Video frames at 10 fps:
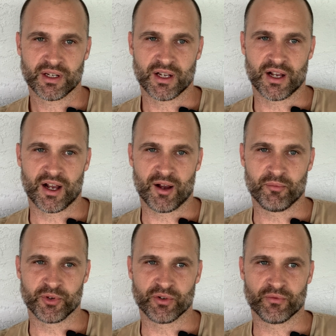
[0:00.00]

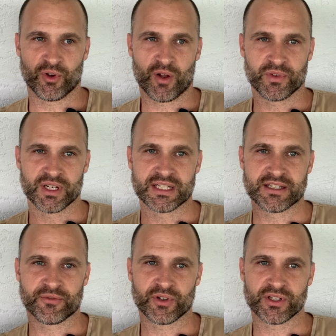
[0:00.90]
but you're involved in a
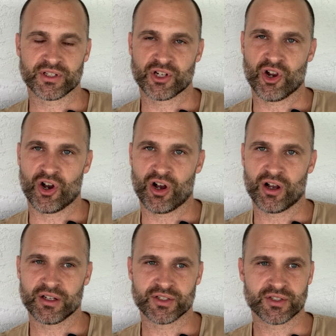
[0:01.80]
different
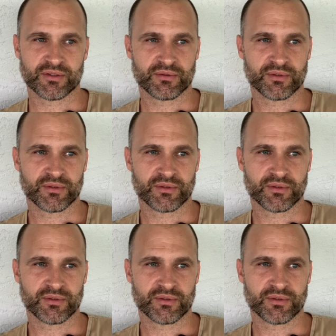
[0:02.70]
cause,